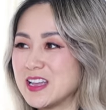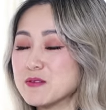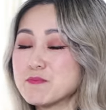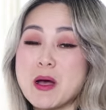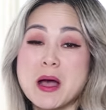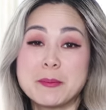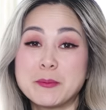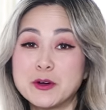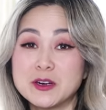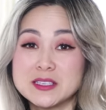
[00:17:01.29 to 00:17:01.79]
And
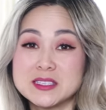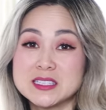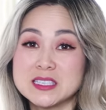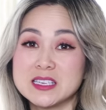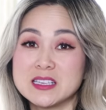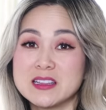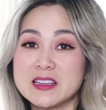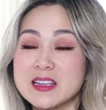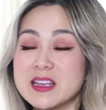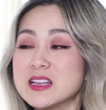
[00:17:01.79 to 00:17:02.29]
popcorn
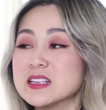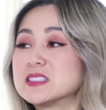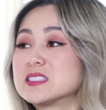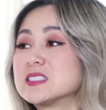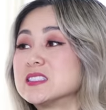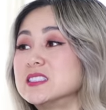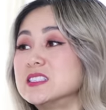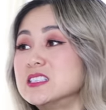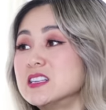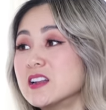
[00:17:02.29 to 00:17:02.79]
ceiling,
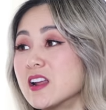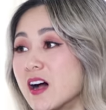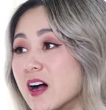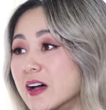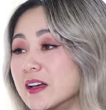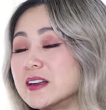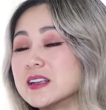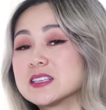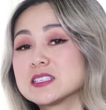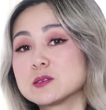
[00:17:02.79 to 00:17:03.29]
it's
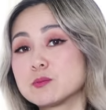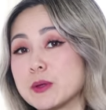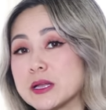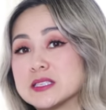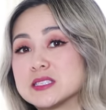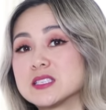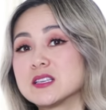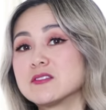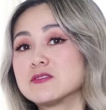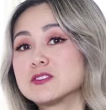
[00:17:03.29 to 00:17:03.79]
not
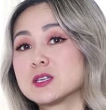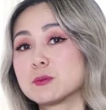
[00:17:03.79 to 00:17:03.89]
expensive